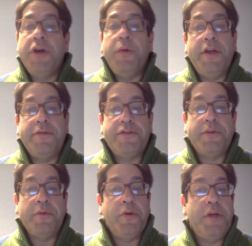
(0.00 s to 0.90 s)
we have
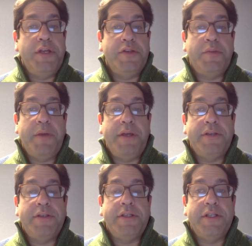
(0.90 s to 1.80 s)
some green
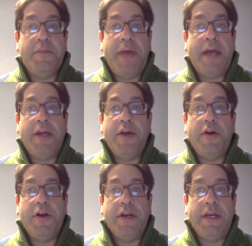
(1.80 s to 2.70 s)
space in the
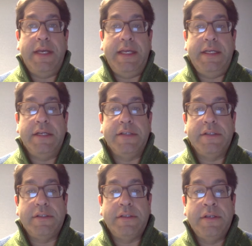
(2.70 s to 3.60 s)
backyard and he
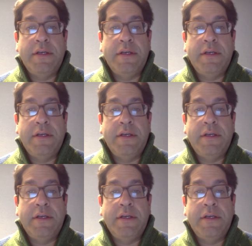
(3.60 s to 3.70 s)
doesn't.